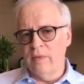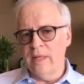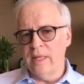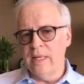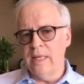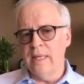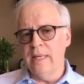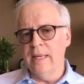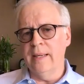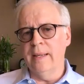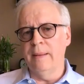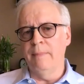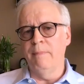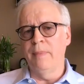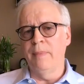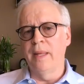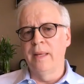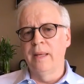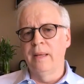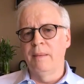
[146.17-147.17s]
the
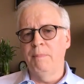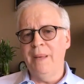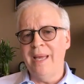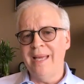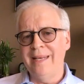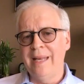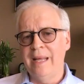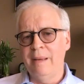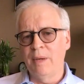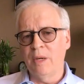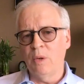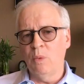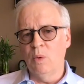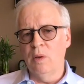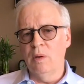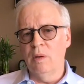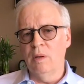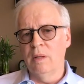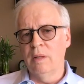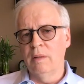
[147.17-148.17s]
pandemic
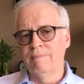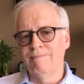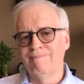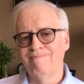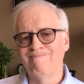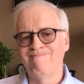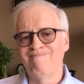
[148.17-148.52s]
will